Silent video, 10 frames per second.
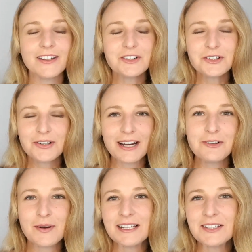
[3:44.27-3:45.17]
then a
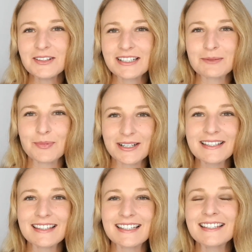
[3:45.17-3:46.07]
great way to express
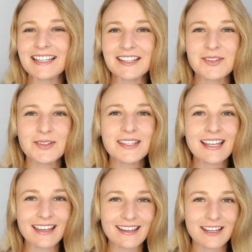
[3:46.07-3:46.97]
this is using
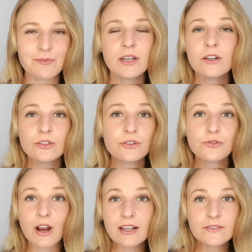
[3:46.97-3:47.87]
the idiom to
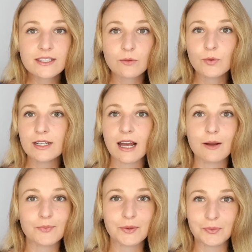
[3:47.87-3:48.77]
drive someone
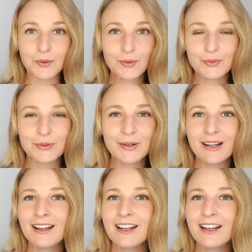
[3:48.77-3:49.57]
up the wall.